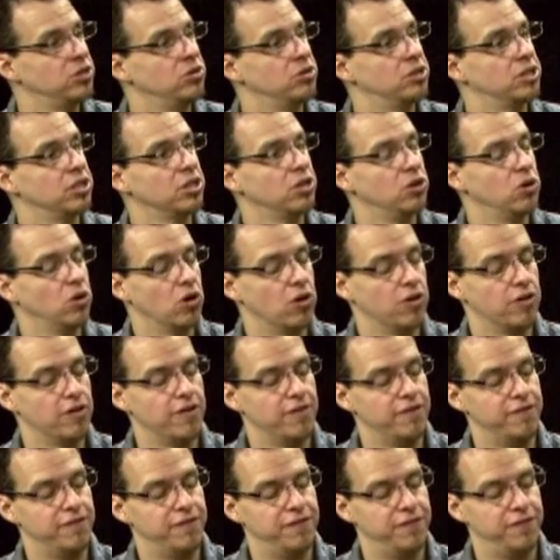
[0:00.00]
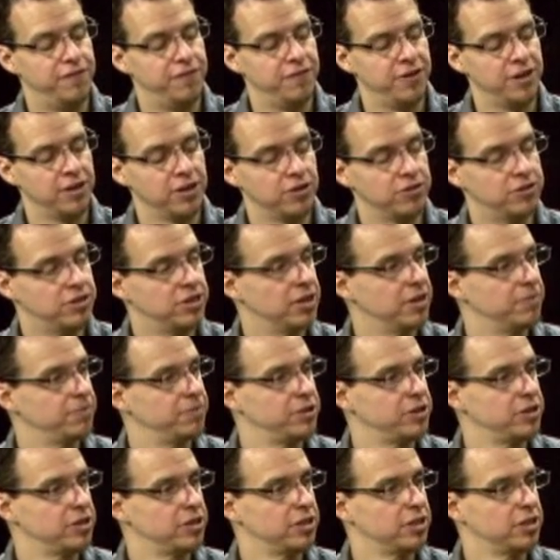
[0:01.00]
using your
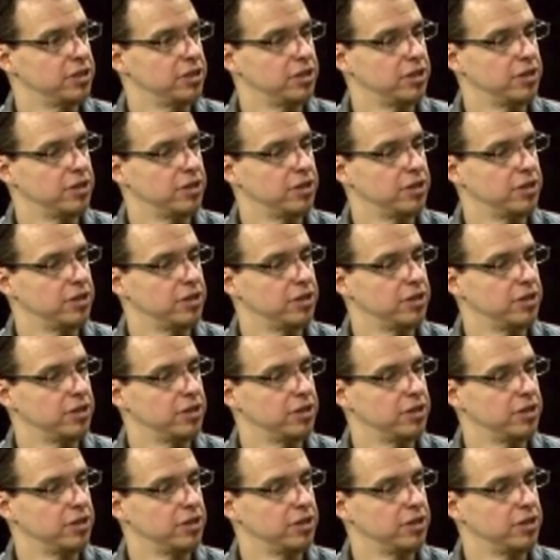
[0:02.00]
fingertips,